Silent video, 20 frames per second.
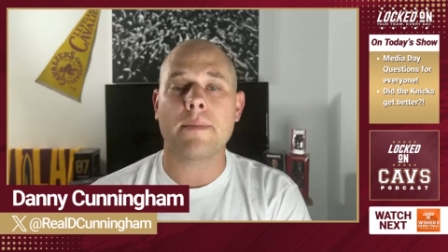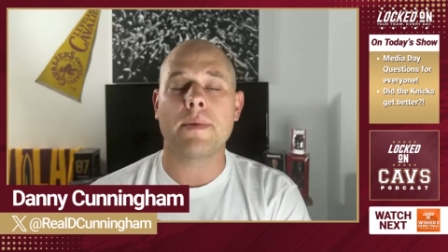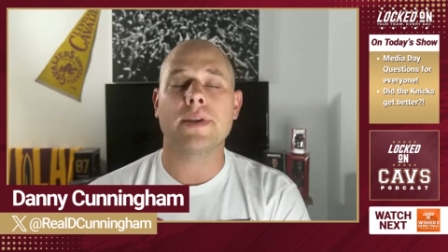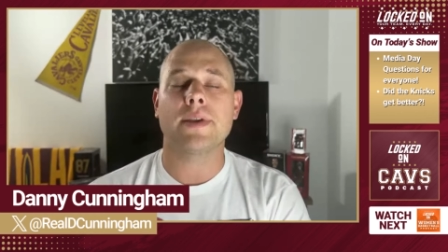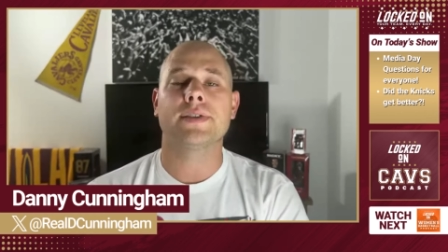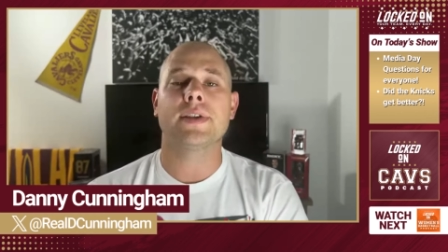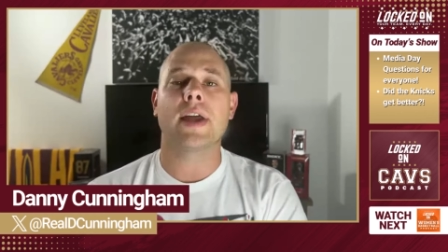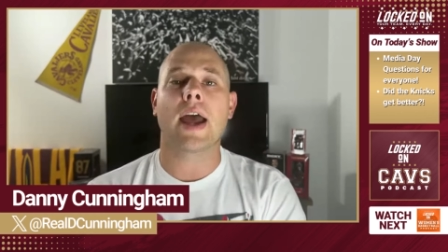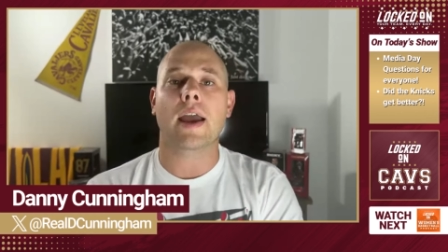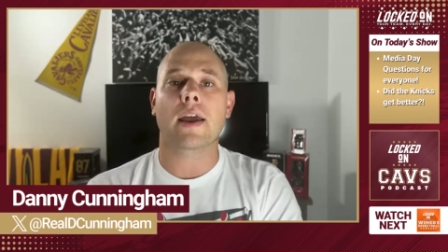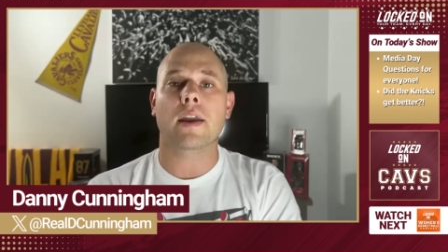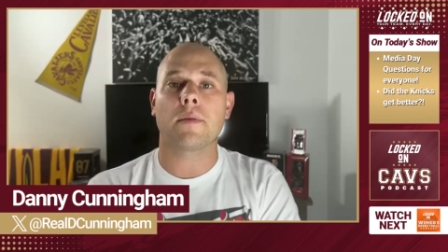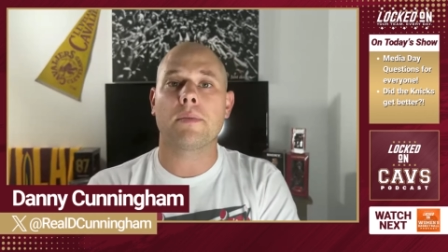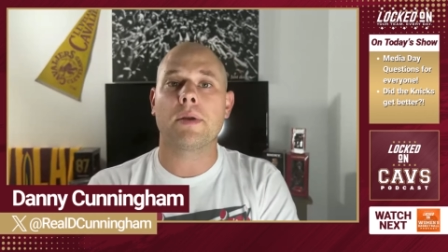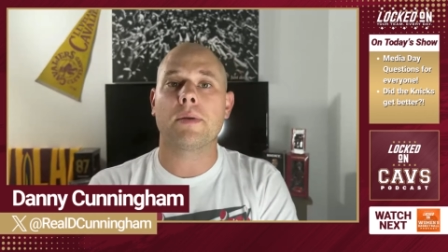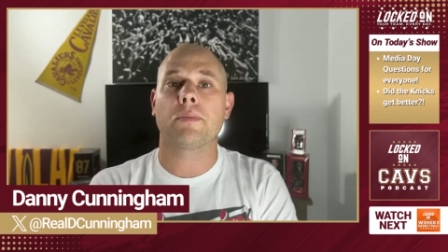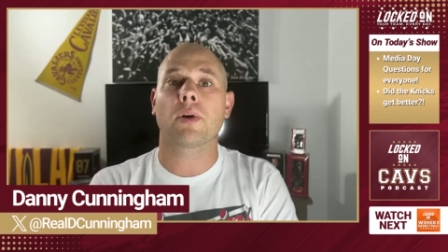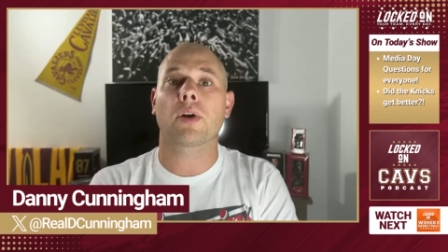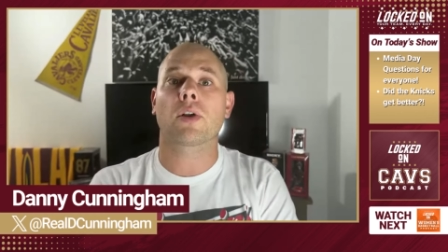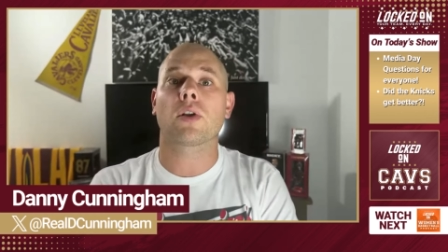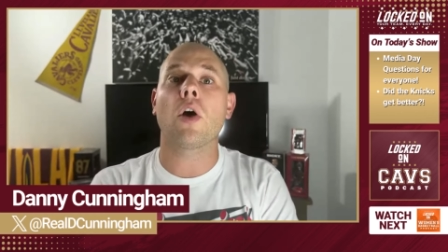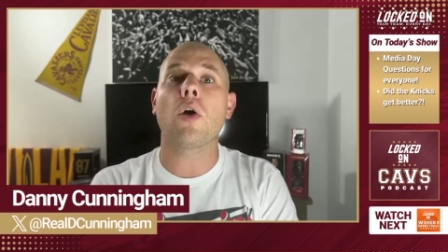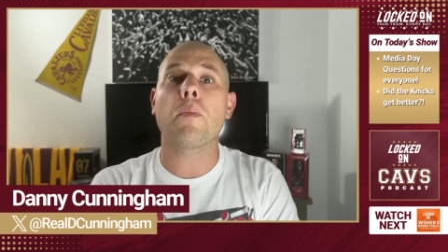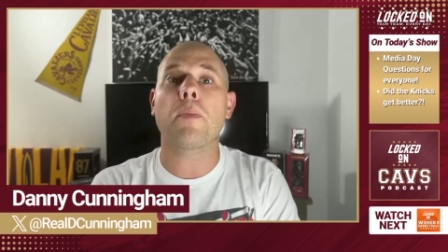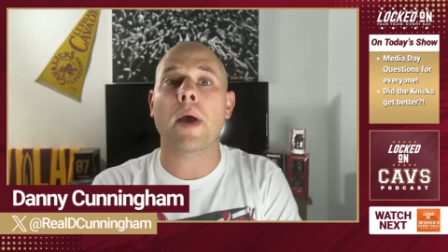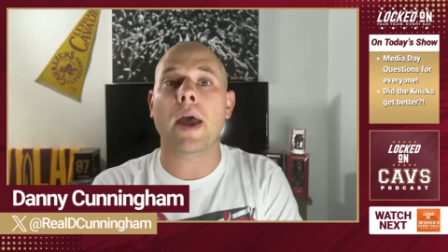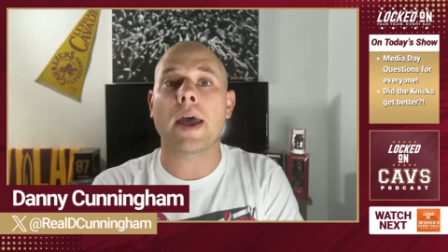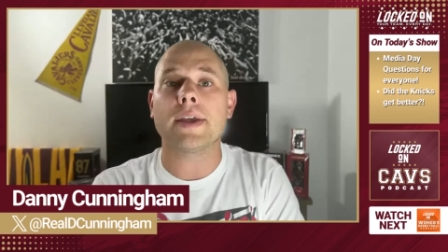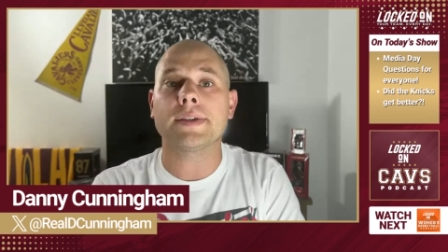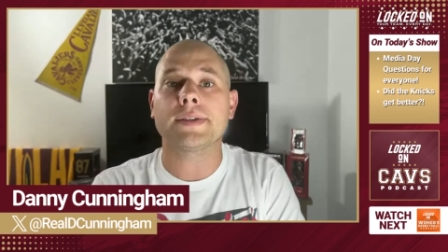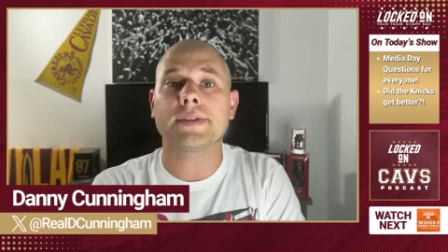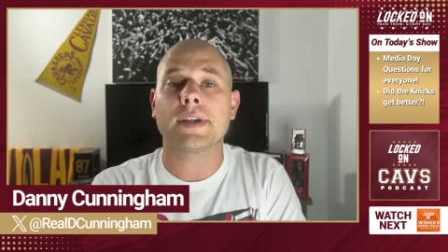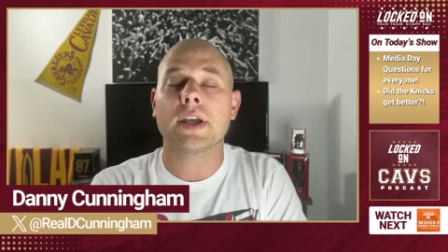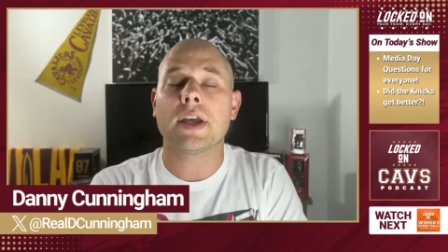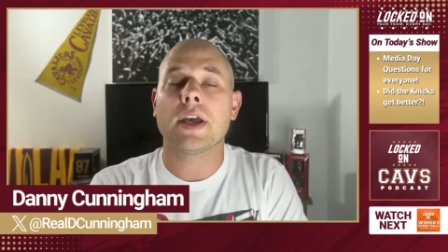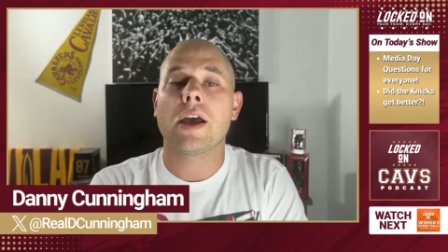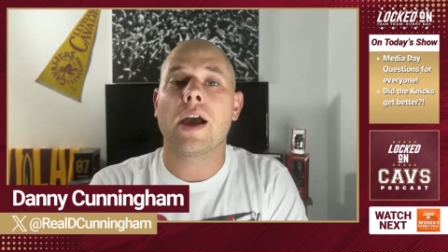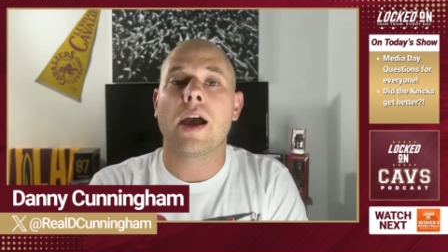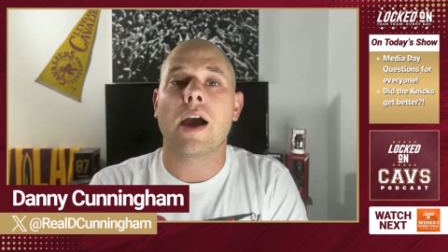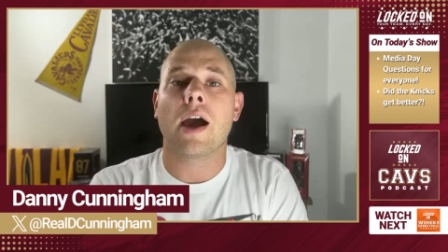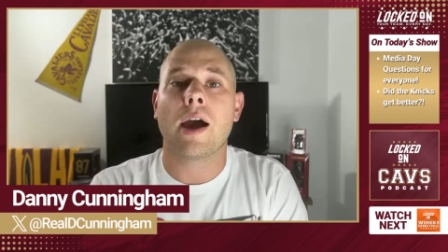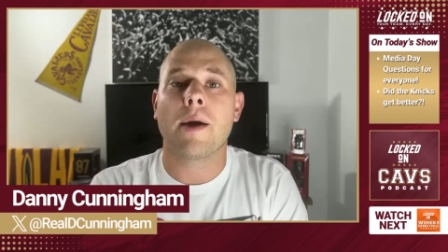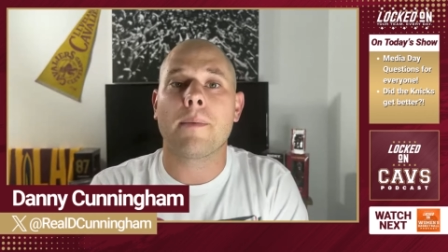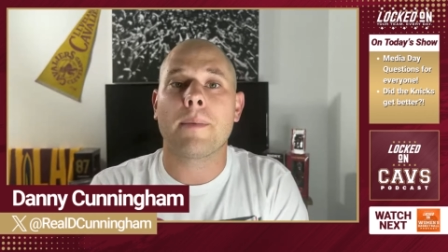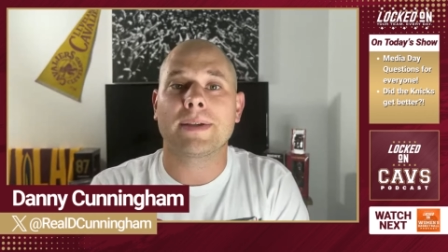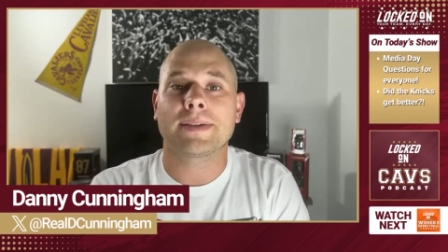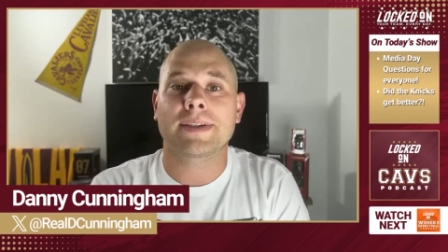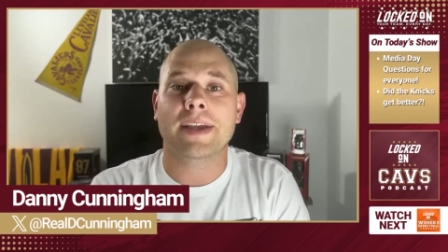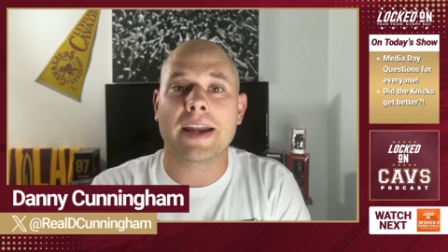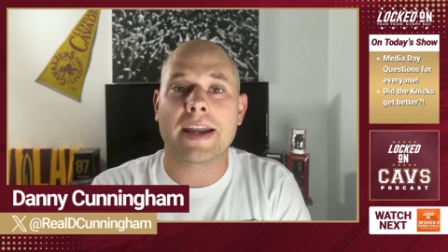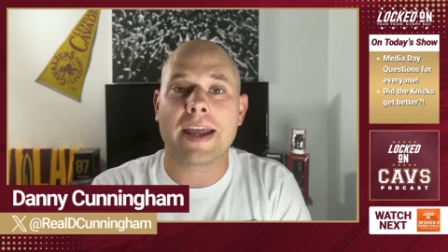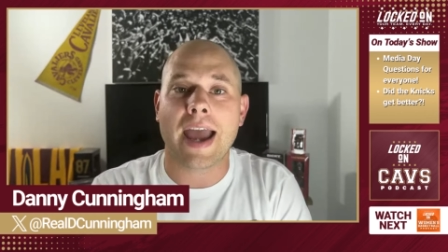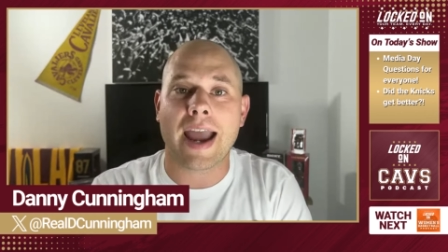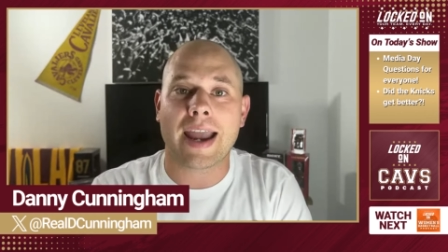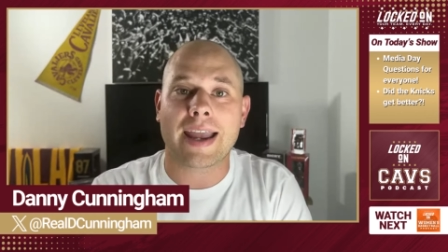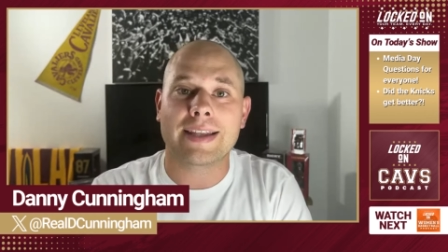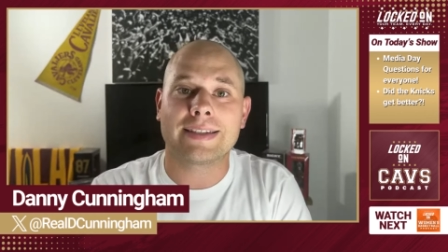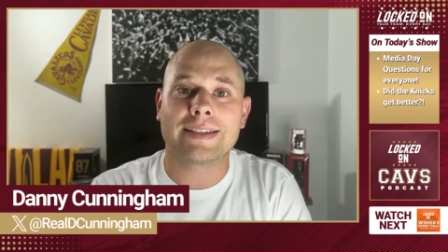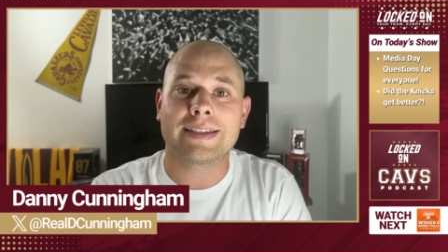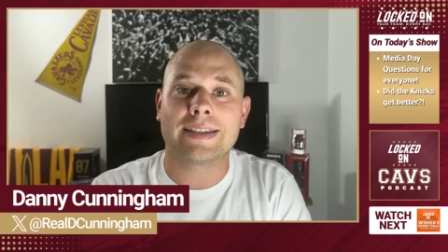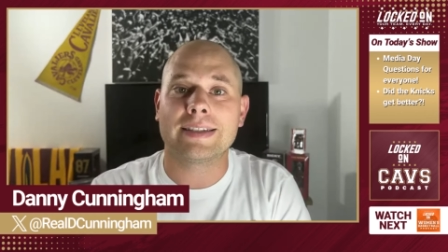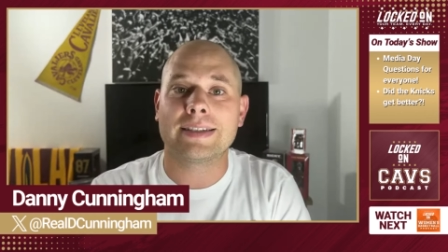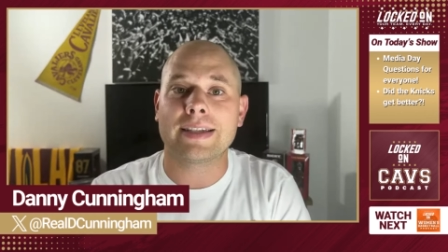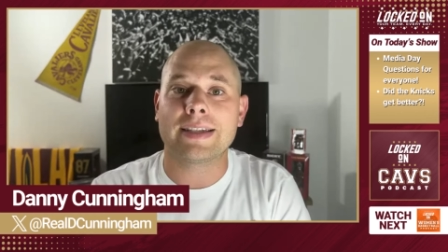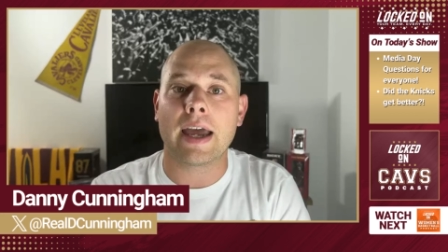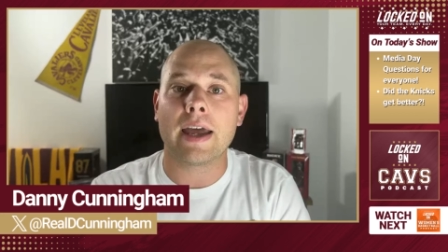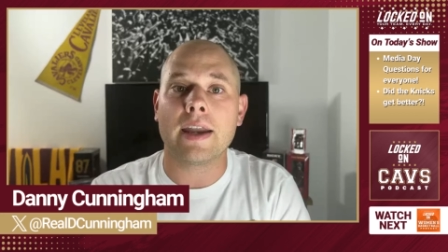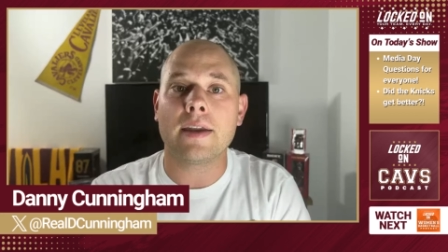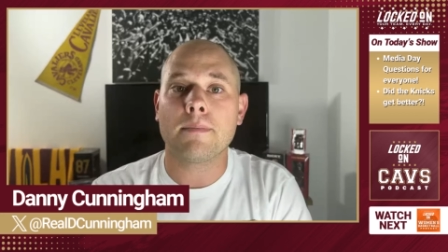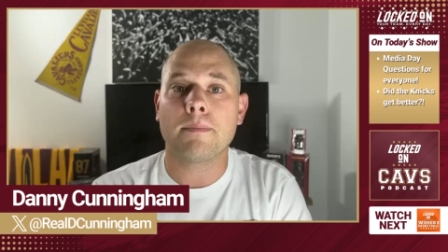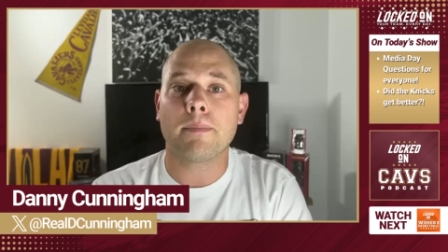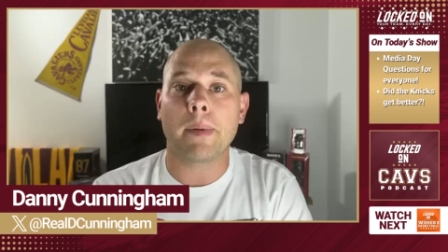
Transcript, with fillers: He's not going to be Brook Lopez, um, as Kenny Atkinson said.